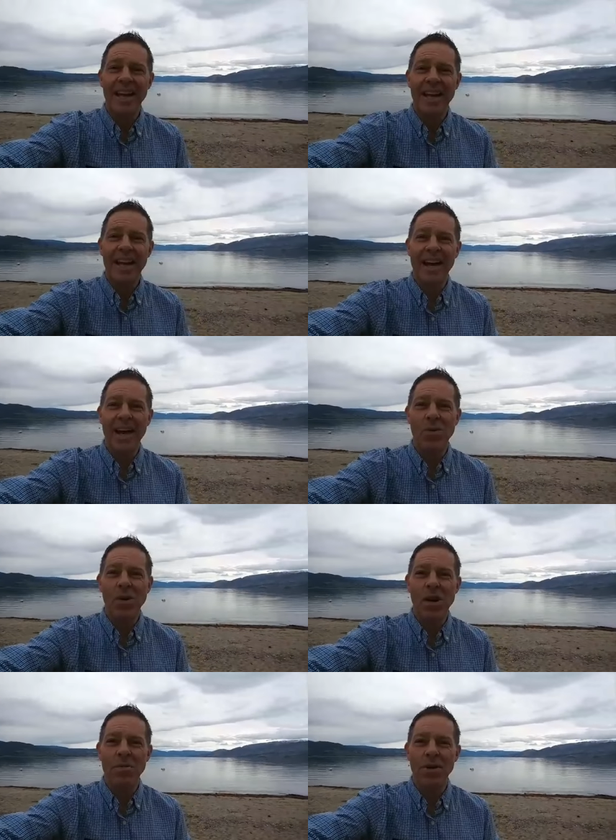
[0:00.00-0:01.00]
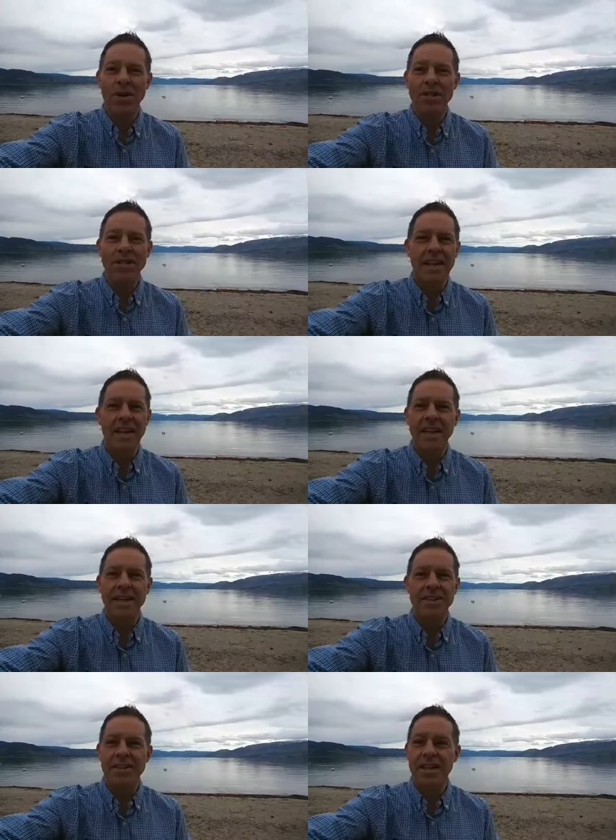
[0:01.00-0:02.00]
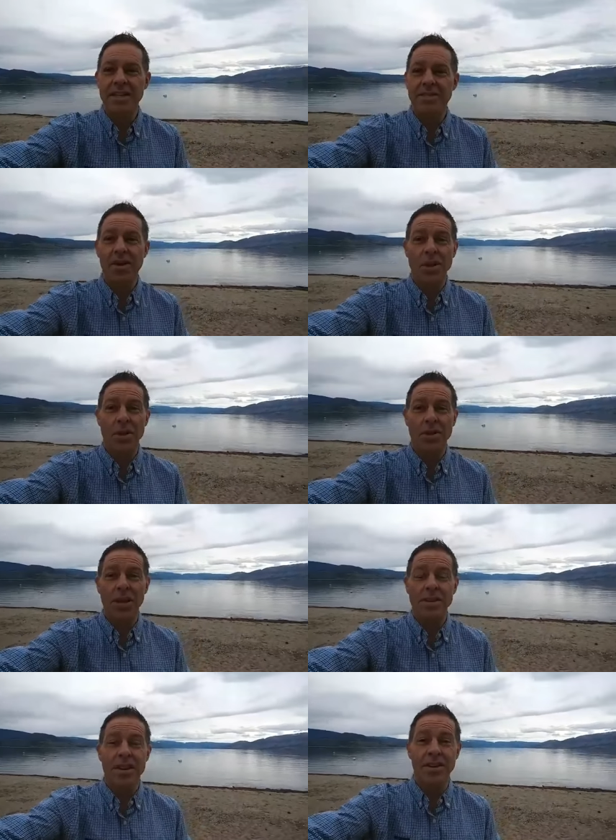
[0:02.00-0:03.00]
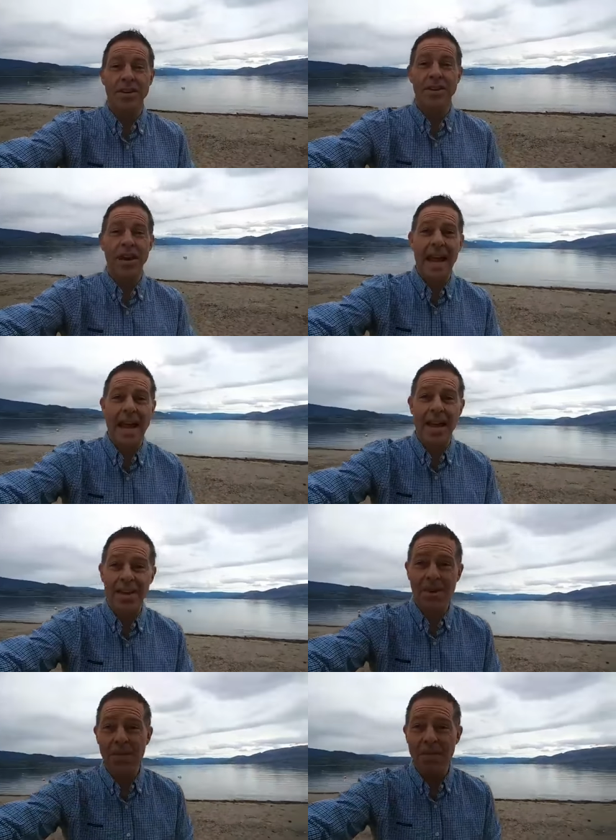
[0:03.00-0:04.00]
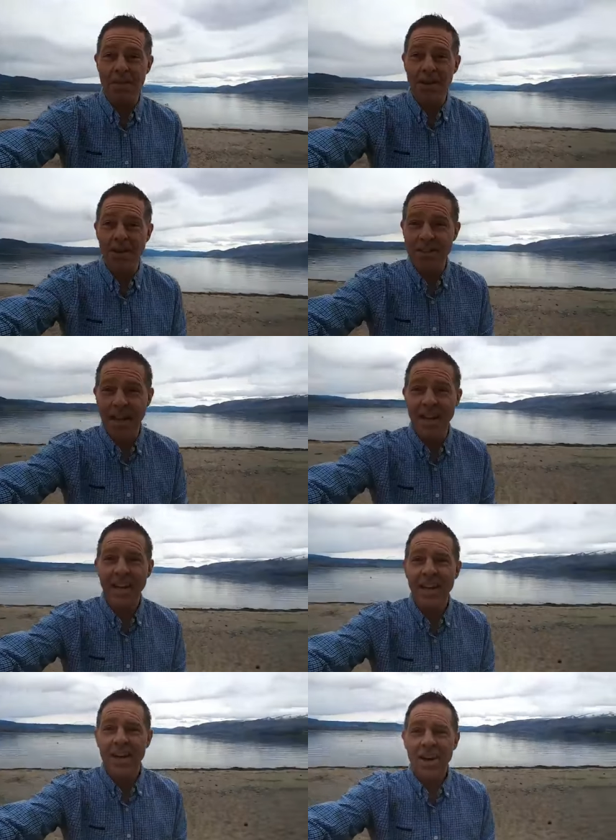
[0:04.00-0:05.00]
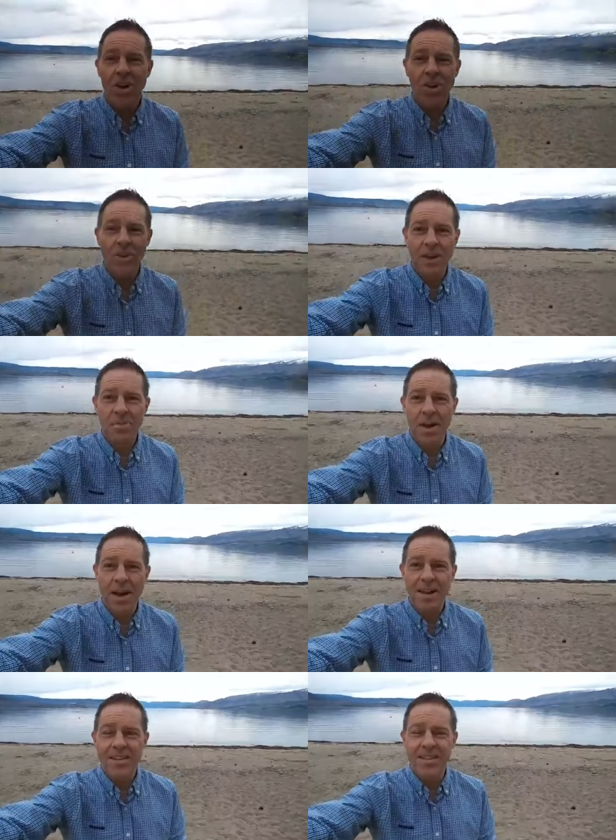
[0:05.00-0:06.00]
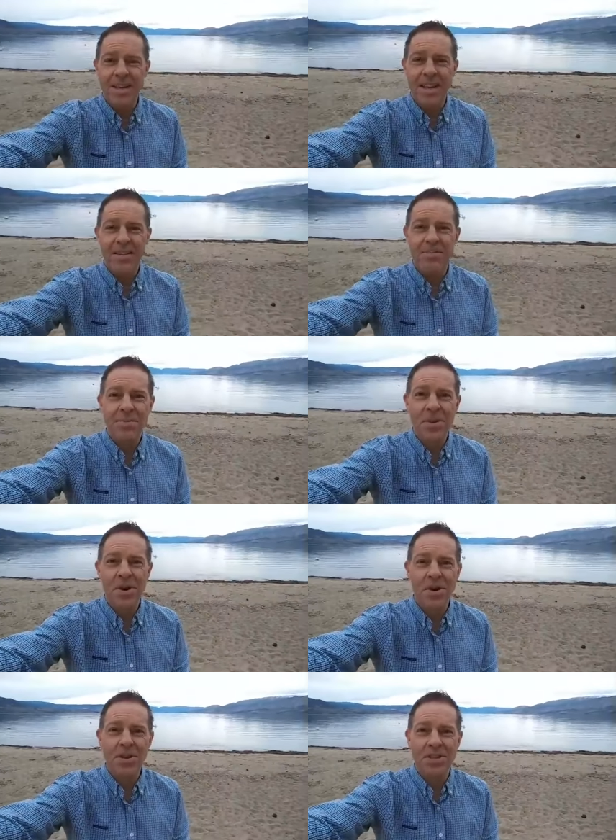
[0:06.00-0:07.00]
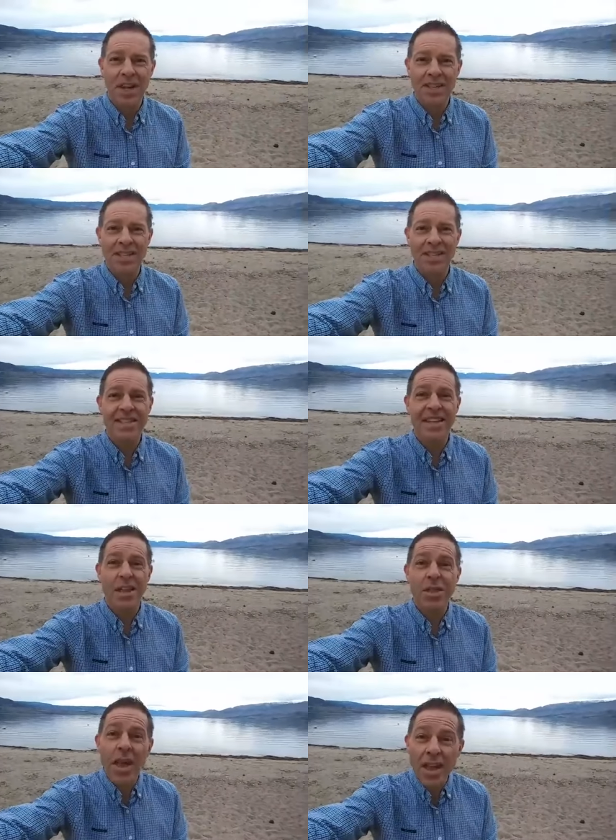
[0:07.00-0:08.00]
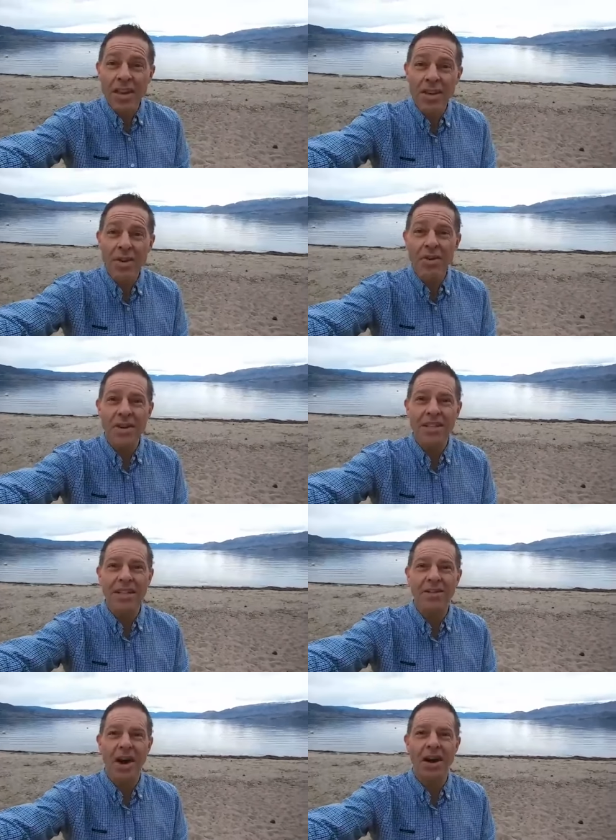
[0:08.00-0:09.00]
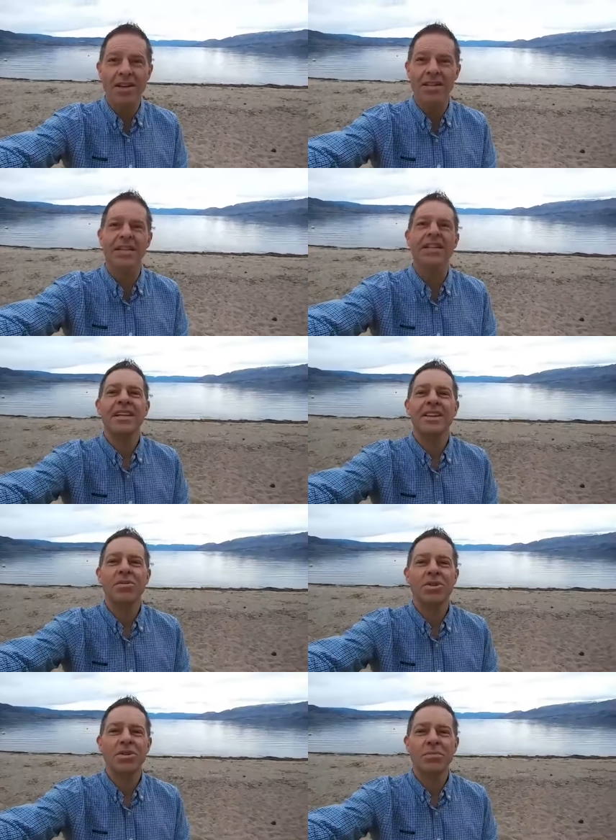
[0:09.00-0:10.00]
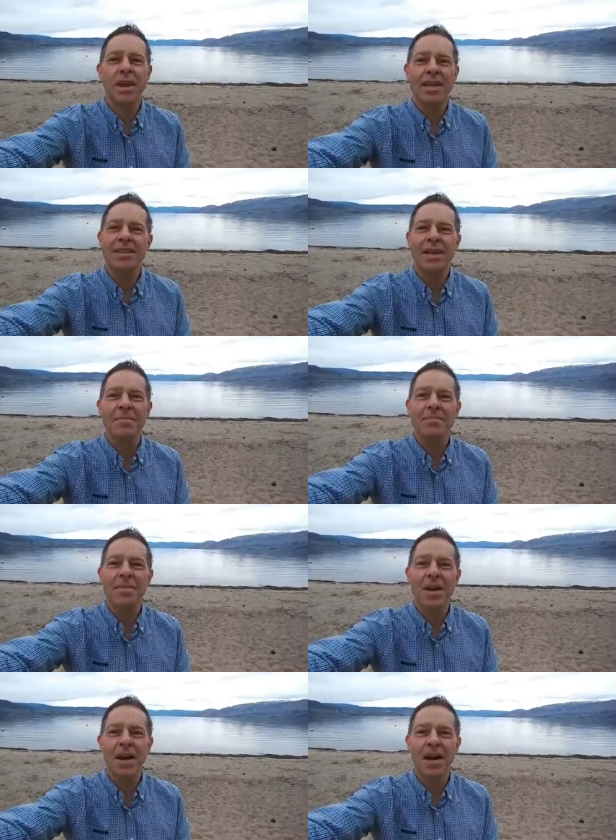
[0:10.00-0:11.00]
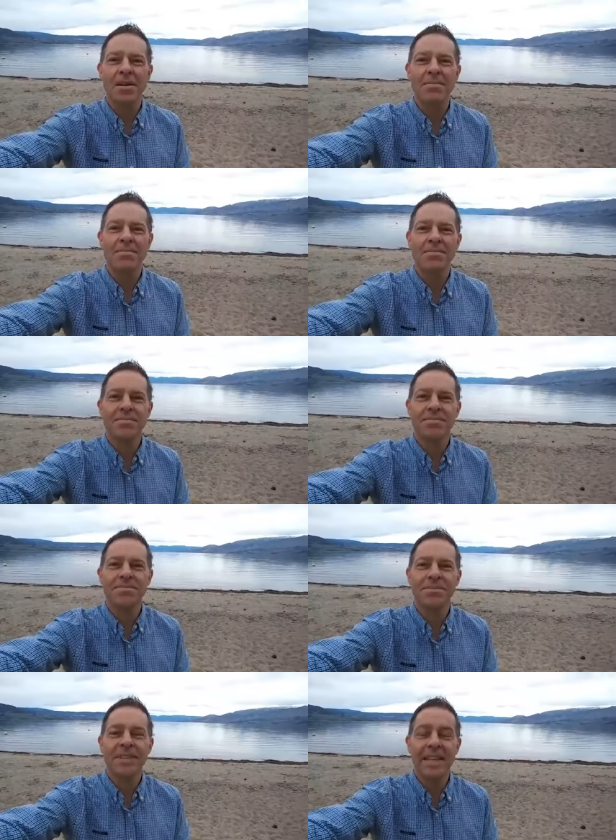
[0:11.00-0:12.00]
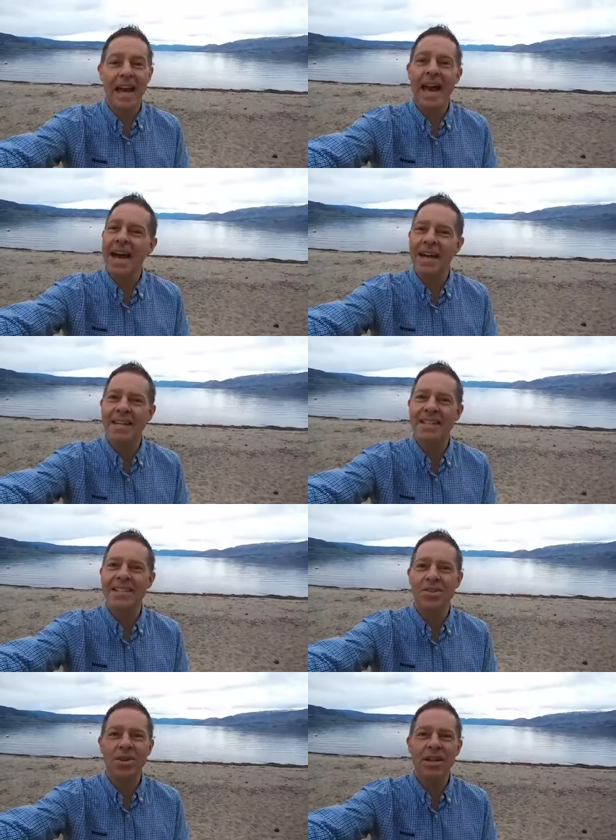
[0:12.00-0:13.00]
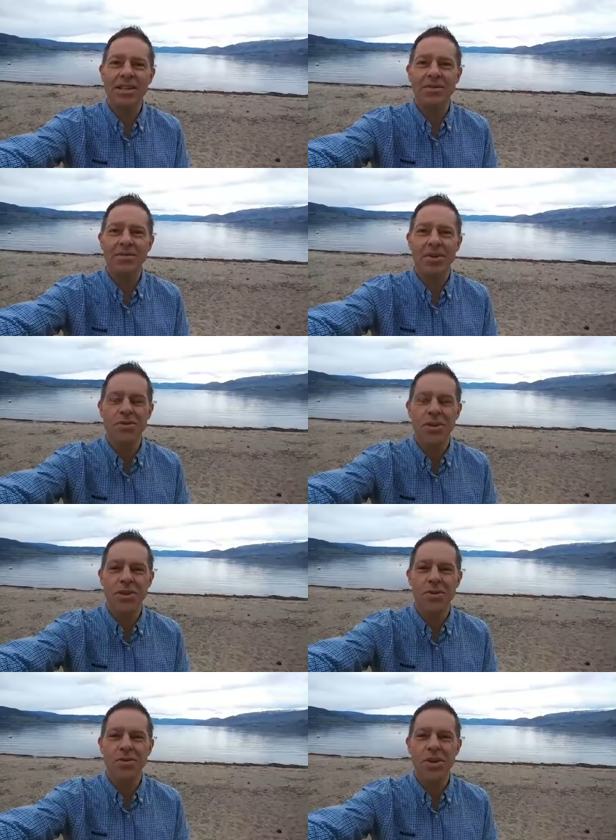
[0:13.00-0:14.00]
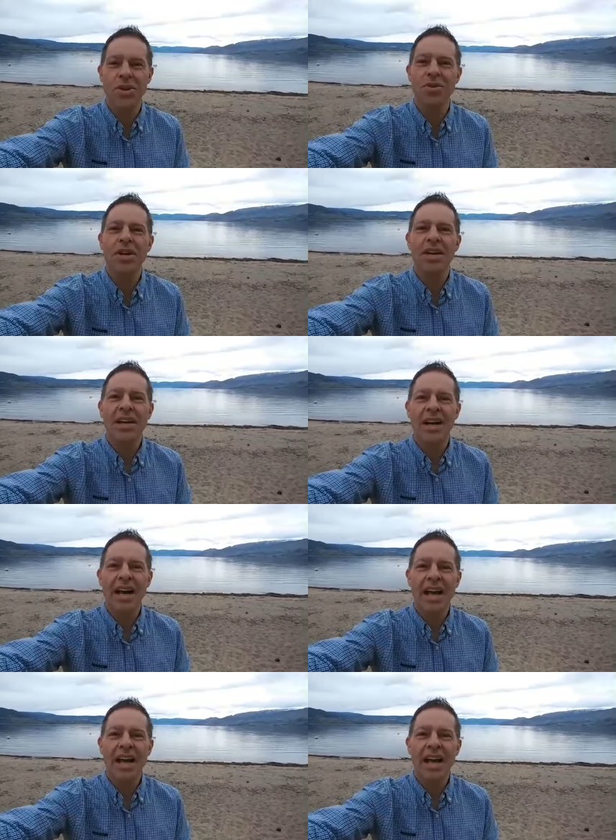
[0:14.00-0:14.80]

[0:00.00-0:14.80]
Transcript: and I, uh, I woke up early today just because of all the things that are ahead on my final day, all the goodbyes, um, all the chances to say thank you and to give hugs, which is amazing. Um, yeah, it's crazy. For those of you that don't know,